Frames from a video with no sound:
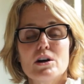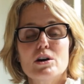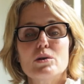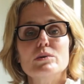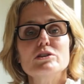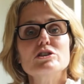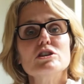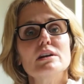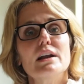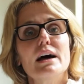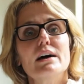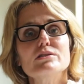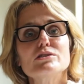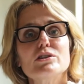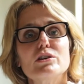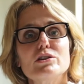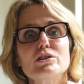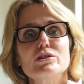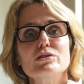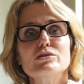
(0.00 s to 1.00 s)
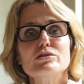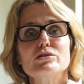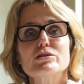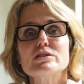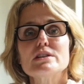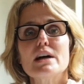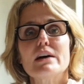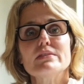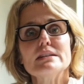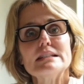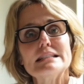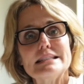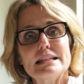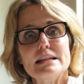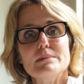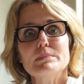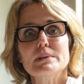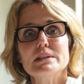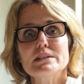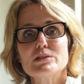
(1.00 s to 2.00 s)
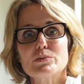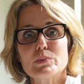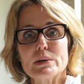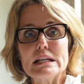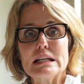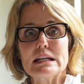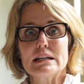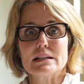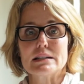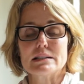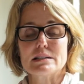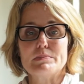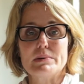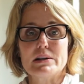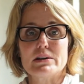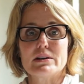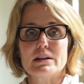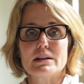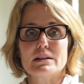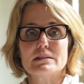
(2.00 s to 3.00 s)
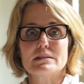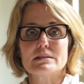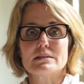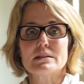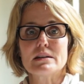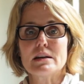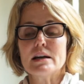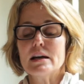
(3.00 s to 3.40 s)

which allows our users to have a seamless reading experience.